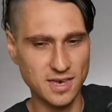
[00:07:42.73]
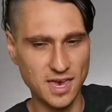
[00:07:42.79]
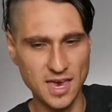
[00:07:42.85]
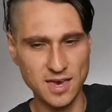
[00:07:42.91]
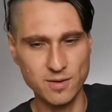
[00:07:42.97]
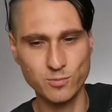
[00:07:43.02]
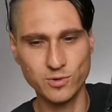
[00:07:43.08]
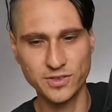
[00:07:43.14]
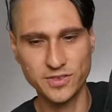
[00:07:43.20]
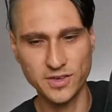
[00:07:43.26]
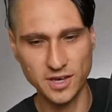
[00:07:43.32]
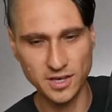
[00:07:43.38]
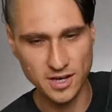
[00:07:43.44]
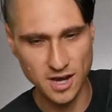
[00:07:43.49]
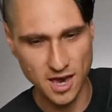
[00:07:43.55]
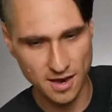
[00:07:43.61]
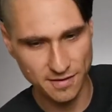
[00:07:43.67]
came with
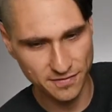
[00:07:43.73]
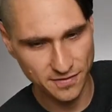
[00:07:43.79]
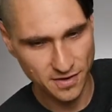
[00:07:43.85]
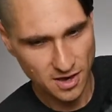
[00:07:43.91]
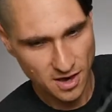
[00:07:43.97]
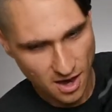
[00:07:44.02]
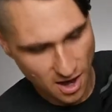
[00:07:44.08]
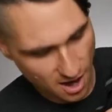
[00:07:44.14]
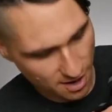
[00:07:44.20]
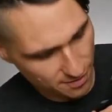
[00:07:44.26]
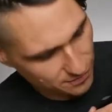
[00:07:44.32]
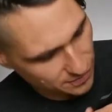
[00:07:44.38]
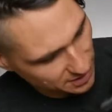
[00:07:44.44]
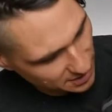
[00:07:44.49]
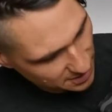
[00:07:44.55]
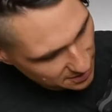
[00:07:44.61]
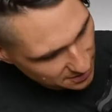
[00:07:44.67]
enough of
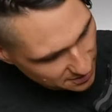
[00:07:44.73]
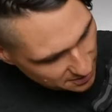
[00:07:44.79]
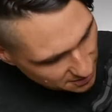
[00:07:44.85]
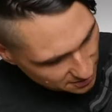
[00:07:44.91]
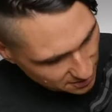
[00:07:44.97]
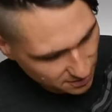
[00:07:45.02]
these